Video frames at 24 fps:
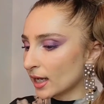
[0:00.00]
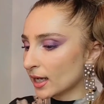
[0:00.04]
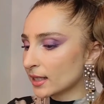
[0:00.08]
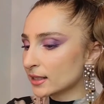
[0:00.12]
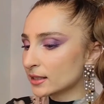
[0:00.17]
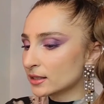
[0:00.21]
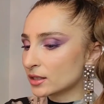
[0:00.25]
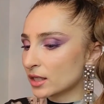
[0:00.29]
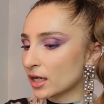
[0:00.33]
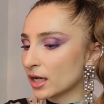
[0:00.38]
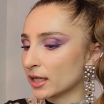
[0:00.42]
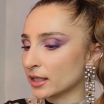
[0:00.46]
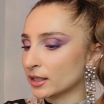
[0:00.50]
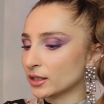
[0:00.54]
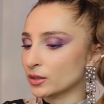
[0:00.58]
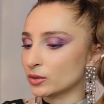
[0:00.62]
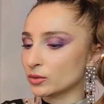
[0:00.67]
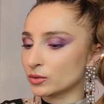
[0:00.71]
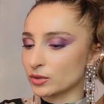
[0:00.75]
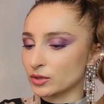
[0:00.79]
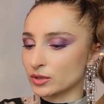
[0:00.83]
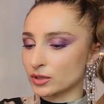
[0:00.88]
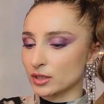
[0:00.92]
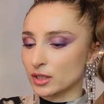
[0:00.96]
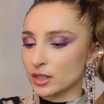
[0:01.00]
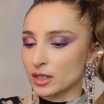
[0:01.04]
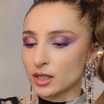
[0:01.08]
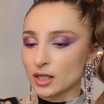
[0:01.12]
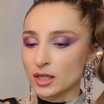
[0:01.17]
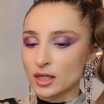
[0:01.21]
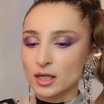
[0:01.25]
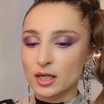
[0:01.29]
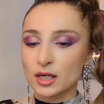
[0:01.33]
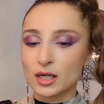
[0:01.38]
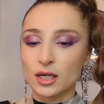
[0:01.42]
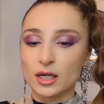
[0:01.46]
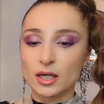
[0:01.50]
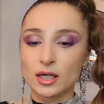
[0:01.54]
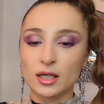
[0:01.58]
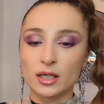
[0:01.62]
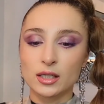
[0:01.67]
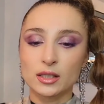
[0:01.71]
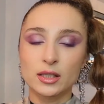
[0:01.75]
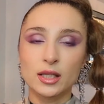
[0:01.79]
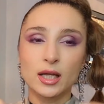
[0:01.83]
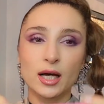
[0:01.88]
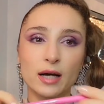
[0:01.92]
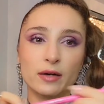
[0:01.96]
And I use
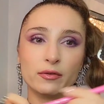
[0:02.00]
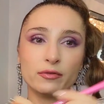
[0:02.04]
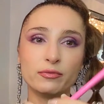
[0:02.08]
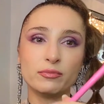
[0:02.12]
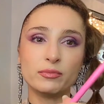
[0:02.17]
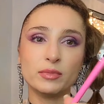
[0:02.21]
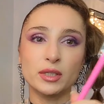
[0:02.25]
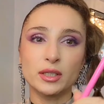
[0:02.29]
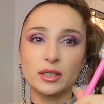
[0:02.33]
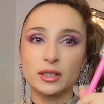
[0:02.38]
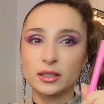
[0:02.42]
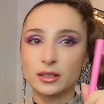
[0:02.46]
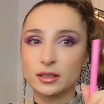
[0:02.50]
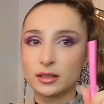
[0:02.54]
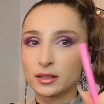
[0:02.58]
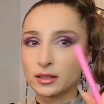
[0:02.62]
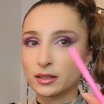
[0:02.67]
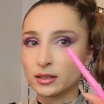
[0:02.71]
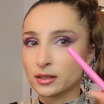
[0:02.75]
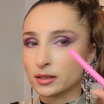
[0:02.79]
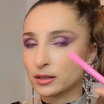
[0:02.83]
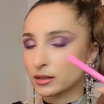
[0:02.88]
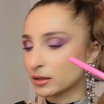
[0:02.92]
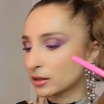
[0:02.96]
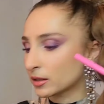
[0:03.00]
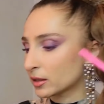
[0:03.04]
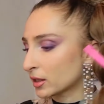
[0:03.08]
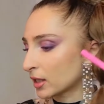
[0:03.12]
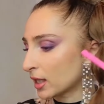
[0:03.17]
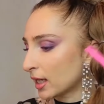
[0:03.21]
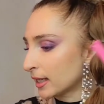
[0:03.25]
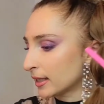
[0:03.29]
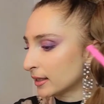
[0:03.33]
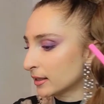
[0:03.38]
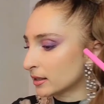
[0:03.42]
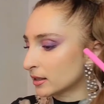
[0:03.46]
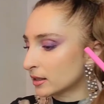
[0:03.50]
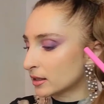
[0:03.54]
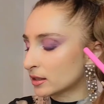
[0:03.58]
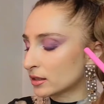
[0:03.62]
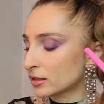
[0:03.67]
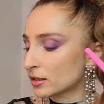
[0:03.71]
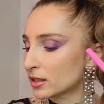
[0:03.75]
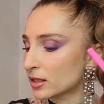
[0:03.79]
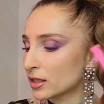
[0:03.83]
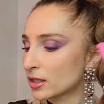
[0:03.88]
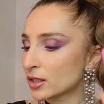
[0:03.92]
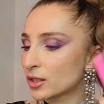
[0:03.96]
Love Me
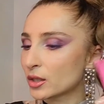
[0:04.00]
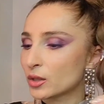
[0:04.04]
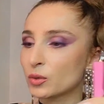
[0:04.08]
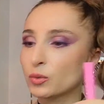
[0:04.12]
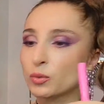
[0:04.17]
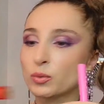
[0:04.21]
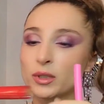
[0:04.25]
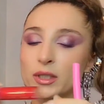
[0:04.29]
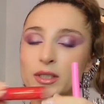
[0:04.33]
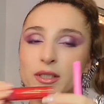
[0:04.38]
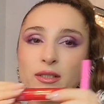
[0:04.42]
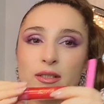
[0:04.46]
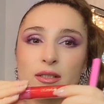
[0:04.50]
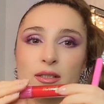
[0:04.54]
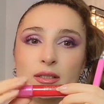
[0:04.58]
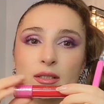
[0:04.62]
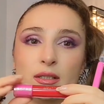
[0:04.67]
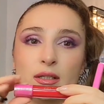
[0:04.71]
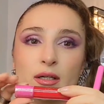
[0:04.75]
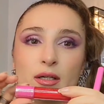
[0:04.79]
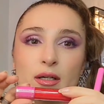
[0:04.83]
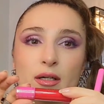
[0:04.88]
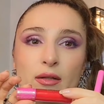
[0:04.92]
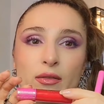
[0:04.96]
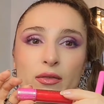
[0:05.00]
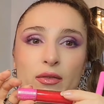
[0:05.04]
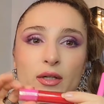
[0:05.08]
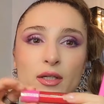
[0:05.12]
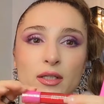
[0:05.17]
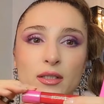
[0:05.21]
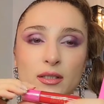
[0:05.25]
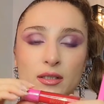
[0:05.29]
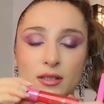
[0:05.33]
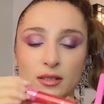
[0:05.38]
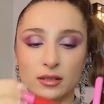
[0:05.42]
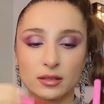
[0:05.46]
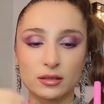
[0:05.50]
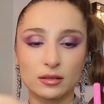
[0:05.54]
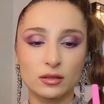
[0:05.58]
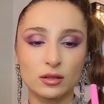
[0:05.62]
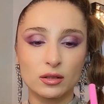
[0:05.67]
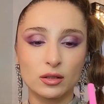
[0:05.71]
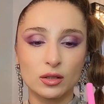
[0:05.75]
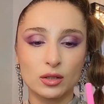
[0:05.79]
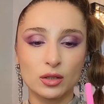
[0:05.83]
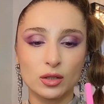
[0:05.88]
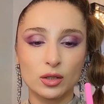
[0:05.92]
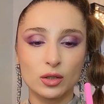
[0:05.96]
liner with this
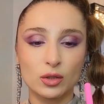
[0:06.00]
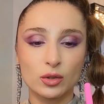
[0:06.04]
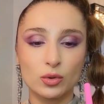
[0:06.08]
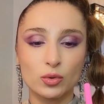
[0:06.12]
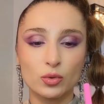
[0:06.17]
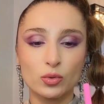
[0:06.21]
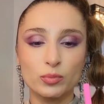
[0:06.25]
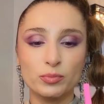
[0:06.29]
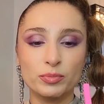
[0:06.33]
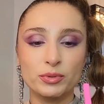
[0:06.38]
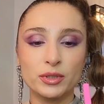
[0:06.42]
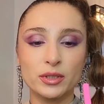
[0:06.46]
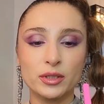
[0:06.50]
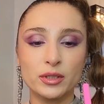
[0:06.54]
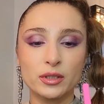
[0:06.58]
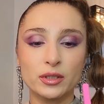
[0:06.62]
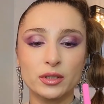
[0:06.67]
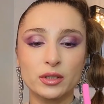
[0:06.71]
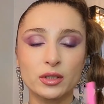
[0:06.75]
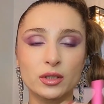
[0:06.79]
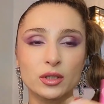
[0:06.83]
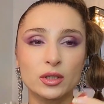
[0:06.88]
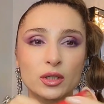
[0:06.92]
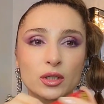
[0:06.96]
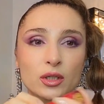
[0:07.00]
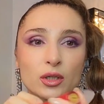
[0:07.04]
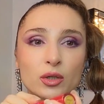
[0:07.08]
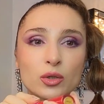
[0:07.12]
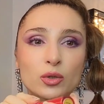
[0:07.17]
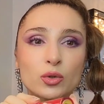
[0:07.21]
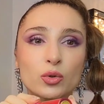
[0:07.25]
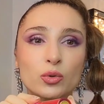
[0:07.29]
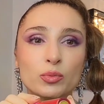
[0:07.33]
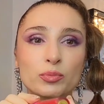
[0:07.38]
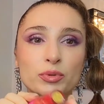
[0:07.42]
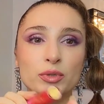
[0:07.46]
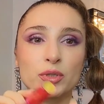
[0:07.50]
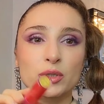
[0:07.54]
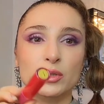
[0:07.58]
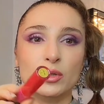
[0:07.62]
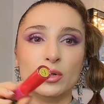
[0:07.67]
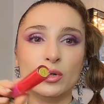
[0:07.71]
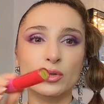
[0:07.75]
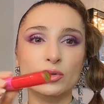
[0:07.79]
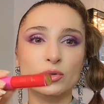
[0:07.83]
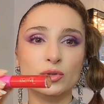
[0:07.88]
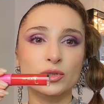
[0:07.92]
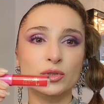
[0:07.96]
ruby
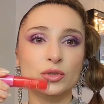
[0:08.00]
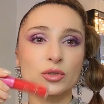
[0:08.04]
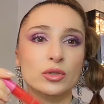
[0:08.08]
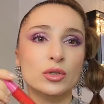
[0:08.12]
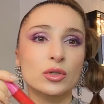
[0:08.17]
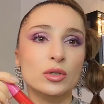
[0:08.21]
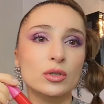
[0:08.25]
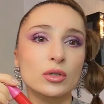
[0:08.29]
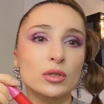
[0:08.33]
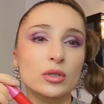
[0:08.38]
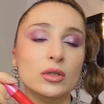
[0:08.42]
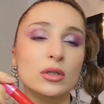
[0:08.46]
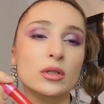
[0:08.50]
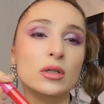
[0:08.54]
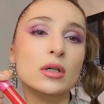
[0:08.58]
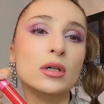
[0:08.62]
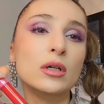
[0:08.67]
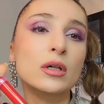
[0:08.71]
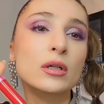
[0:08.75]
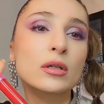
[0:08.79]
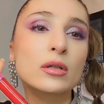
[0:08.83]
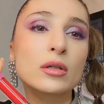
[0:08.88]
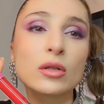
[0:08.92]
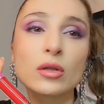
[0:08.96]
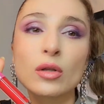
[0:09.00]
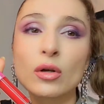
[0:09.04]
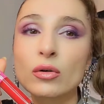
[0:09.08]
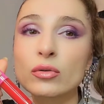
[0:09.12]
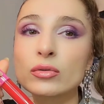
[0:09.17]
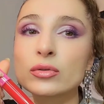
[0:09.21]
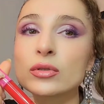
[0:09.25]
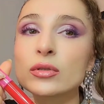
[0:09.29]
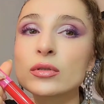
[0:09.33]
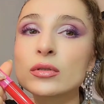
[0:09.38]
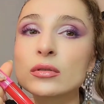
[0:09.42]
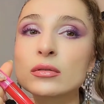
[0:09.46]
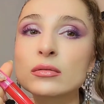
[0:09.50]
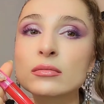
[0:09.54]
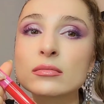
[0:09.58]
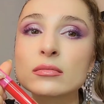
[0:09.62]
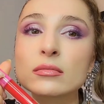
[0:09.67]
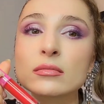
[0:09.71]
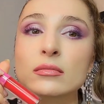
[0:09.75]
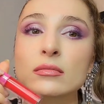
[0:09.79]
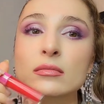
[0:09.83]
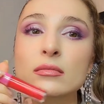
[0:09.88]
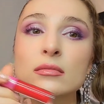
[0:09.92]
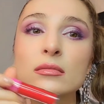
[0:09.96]
rose gloss.
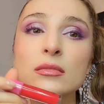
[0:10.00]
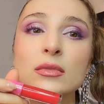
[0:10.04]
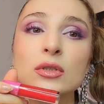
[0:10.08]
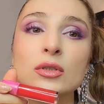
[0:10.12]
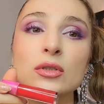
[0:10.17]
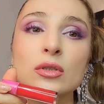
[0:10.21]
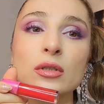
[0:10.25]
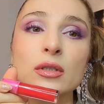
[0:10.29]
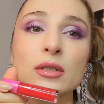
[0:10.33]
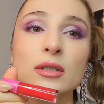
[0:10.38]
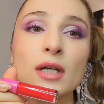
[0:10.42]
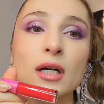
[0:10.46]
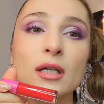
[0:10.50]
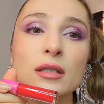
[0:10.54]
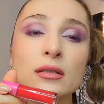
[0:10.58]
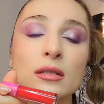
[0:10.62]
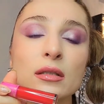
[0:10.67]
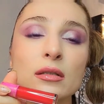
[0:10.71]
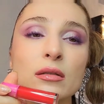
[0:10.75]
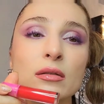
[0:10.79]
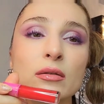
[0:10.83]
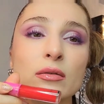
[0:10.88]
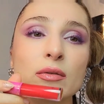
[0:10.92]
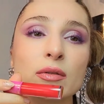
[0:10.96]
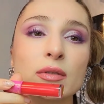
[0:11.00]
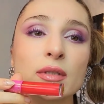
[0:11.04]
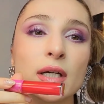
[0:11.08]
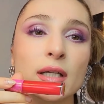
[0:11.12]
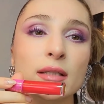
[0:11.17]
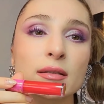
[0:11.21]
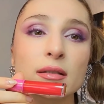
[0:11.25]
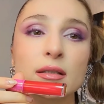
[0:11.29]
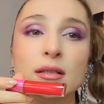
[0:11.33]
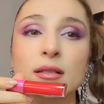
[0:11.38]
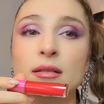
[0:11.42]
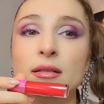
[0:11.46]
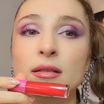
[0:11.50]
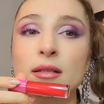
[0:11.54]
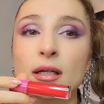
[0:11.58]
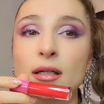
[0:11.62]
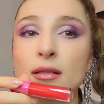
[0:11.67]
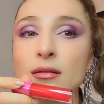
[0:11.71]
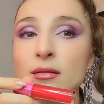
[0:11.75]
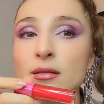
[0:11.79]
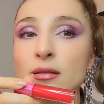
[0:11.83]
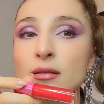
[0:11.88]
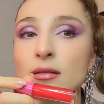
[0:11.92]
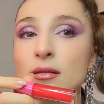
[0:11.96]
So it doesn't look that
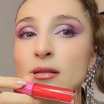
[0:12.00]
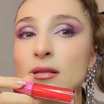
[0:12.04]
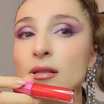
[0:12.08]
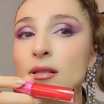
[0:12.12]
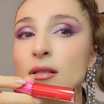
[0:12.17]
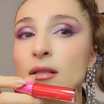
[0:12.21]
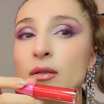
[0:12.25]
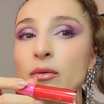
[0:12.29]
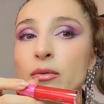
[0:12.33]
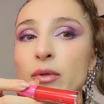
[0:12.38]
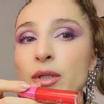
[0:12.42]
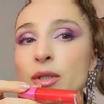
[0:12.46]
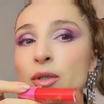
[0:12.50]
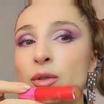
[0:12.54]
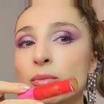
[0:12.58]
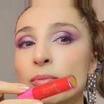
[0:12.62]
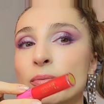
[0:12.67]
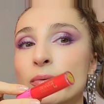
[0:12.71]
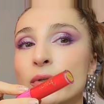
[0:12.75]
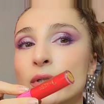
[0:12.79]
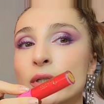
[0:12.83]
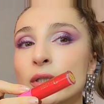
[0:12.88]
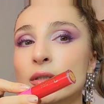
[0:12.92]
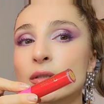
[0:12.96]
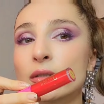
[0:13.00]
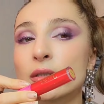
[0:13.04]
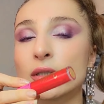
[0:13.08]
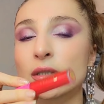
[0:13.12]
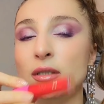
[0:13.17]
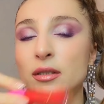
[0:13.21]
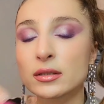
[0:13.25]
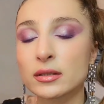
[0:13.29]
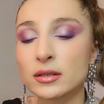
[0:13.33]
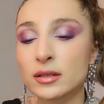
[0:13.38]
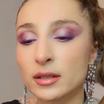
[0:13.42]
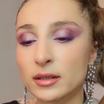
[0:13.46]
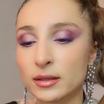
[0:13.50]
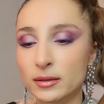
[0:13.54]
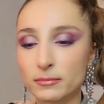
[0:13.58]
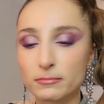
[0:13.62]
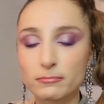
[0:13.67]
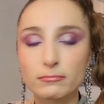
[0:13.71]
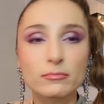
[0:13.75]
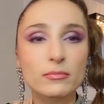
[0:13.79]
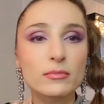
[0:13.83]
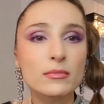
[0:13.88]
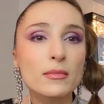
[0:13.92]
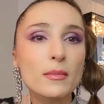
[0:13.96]
intense when you put it in the
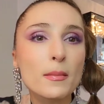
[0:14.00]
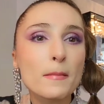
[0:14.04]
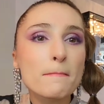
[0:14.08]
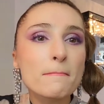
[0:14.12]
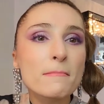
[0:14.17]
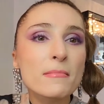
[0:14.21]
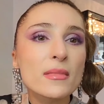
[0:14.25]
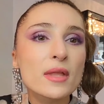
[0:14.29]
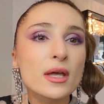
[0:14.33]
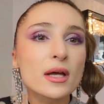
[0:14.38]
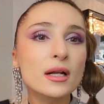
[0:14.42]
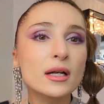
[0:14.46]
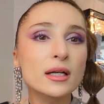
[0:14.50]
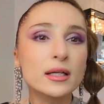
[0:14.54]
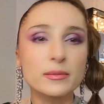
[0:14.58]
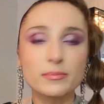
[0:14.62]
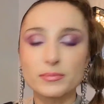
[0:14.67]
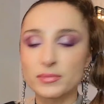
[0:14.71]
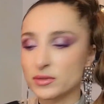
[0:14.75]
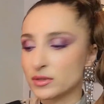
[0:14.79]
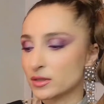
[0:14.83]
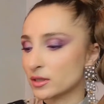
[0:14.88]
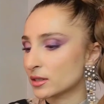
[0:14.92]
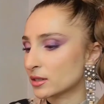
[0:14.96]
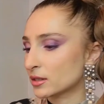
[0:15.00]
lips.